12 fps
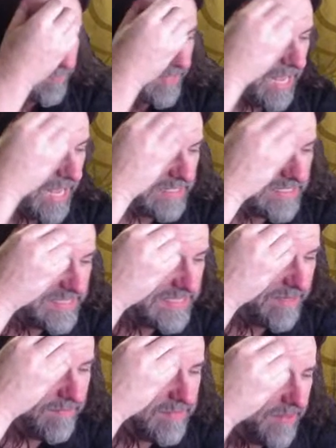
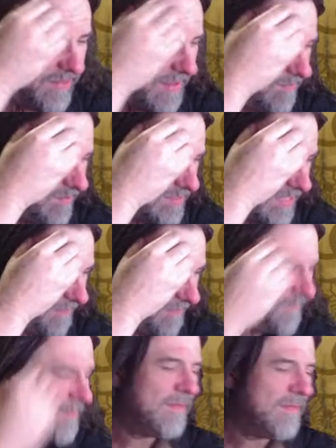17th level is a
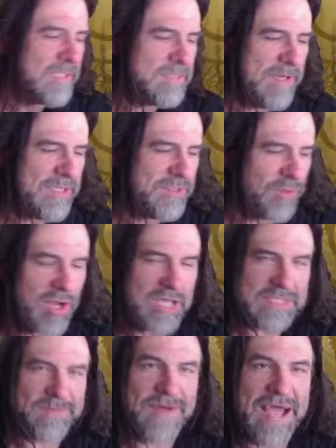5th level spell, so it
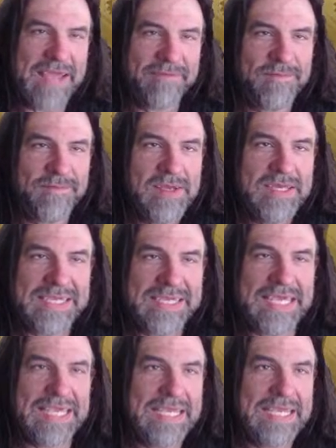costs 5
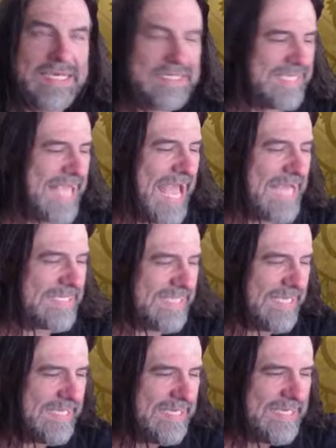key to cast
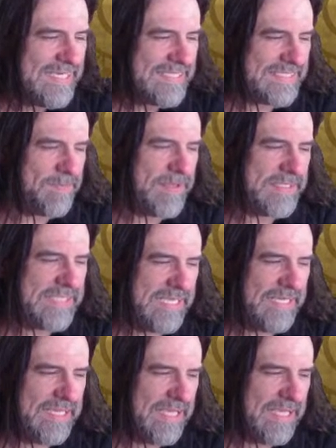it. It's
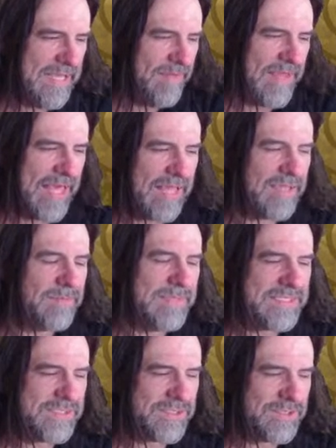depicted in the
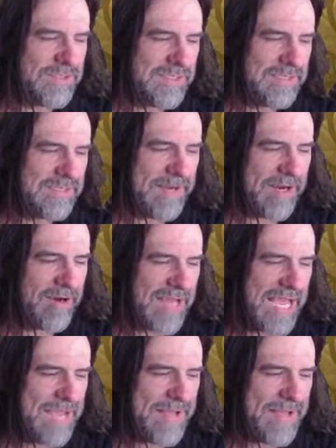elemental
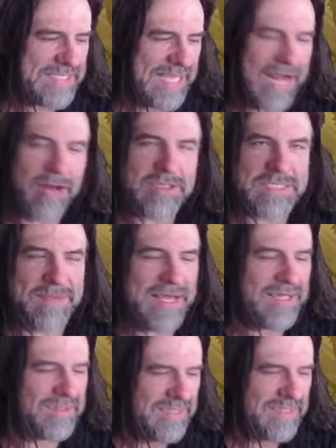paradigm as an air
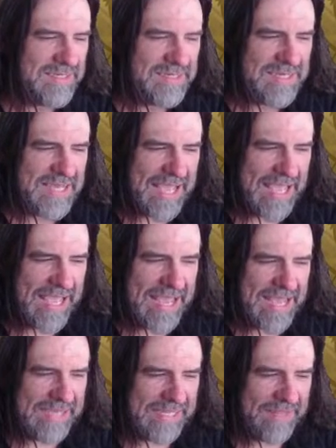spell,
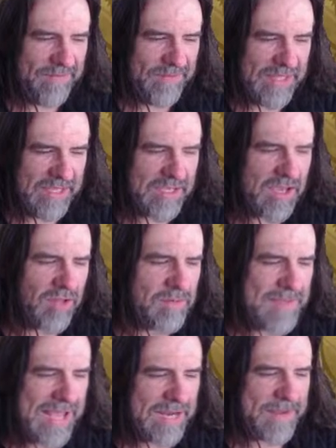and in the color
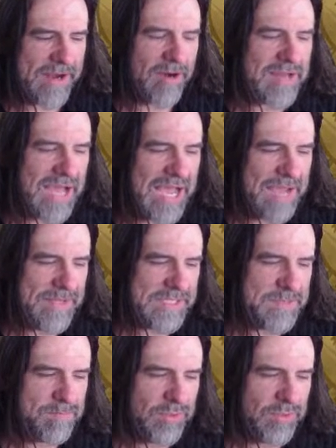mana paradigm,
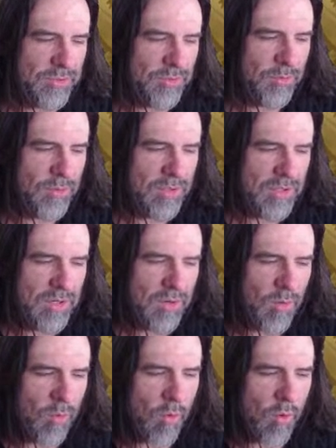it's blue
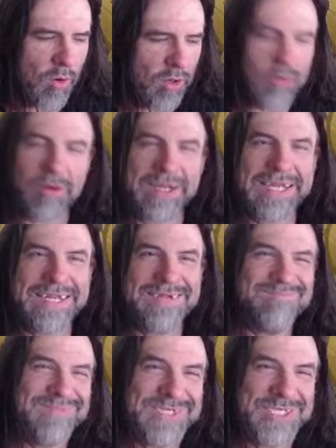or green.
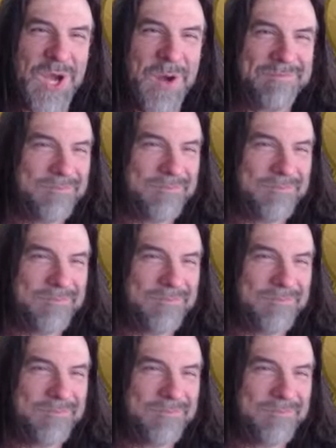So